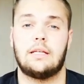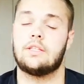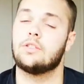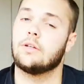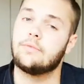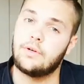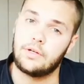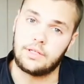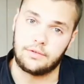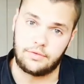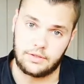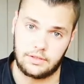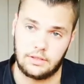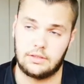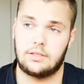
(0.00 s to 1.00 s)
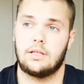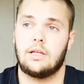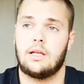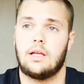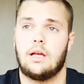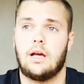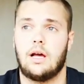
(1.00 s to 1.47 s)
is not very difficult.
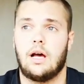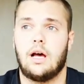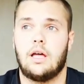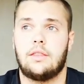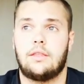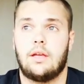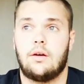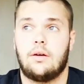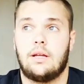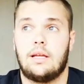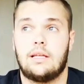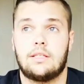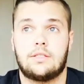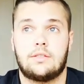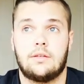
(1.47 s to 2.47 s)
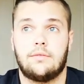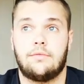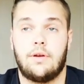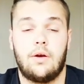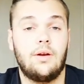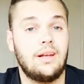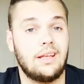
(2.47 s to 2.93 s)
There is
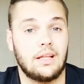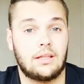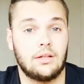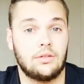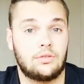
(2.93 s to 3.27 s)
very little